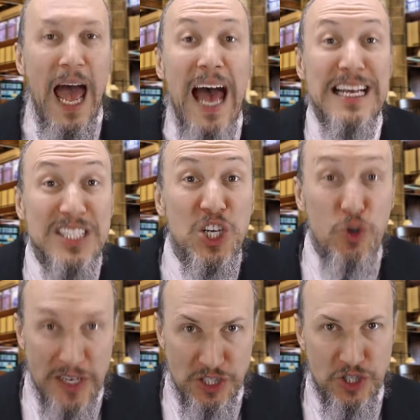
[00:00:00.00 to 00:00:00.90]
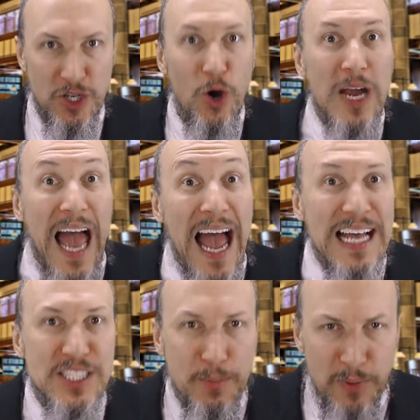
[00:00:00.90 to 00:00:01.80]
As a Christian or
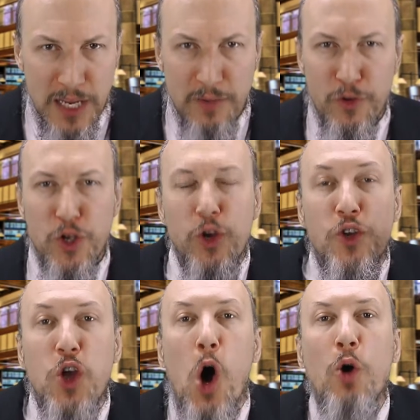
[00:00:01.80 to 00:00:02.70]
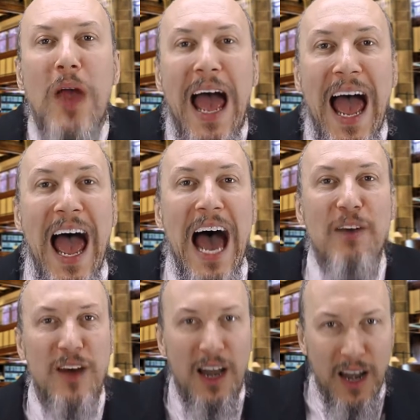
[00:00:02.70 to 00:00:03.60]
as a believer, you don't
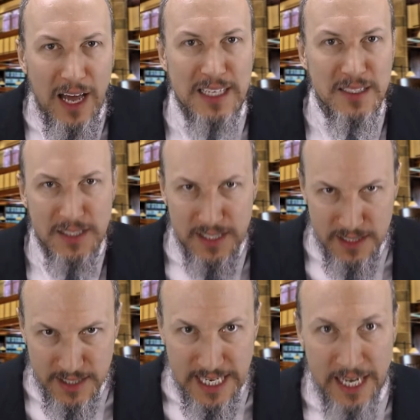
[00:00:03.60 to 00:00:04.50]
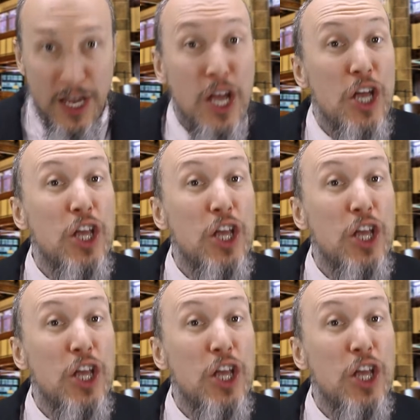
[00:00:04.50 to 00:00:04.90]
have a license to sin.